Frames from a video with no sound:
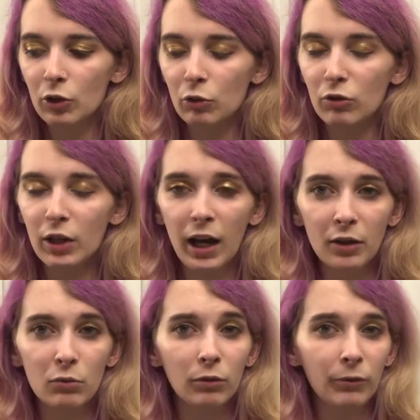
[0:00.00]
to
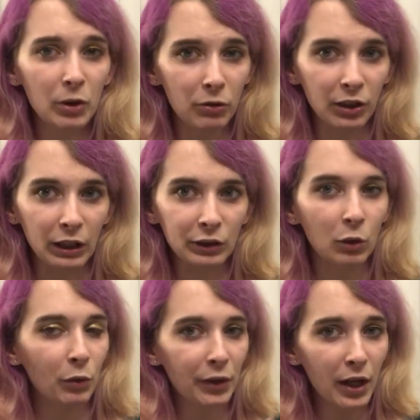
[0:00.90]
not review these
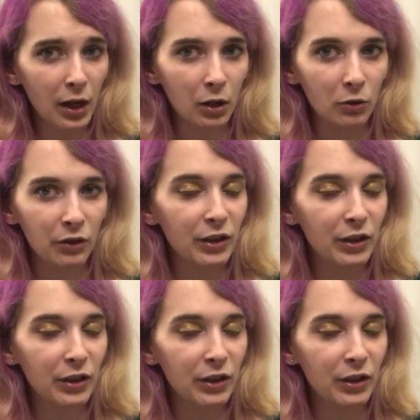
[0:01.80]
without